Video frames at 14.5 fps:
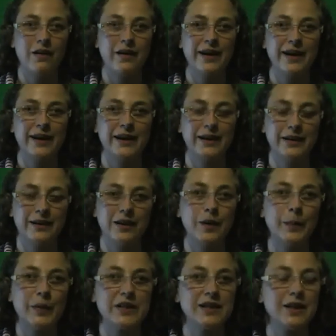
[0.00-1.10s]
I,
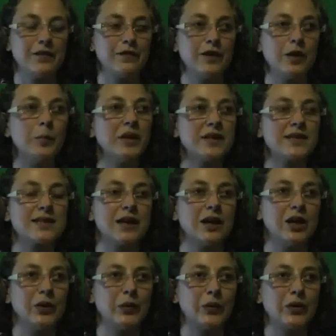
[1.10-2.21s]
up until a few months
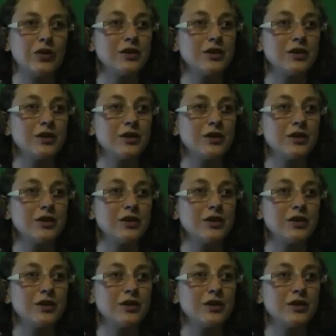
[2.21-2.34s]
ago,